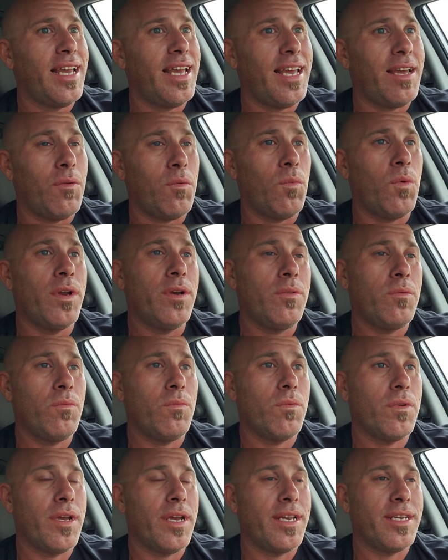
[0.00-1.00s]
It wouldn't,
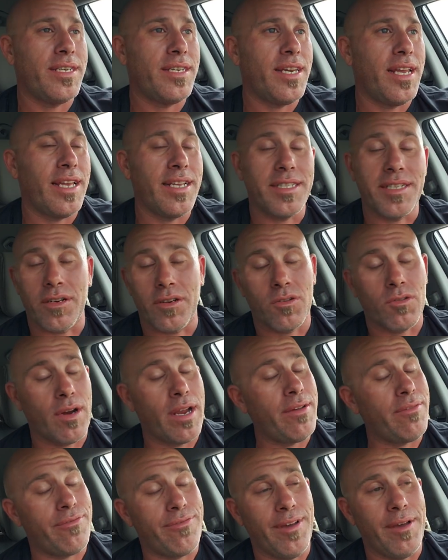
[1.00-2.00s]
it, it's a
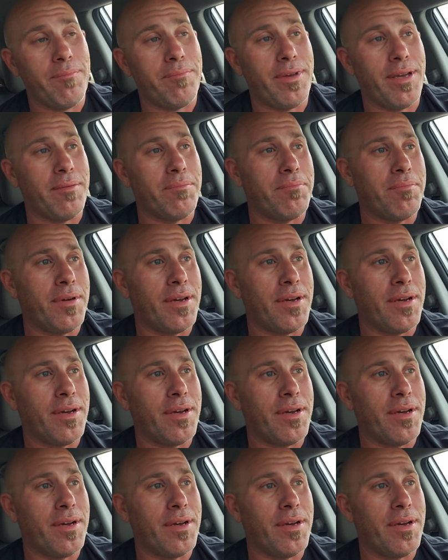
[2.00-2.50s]
great Fitbit,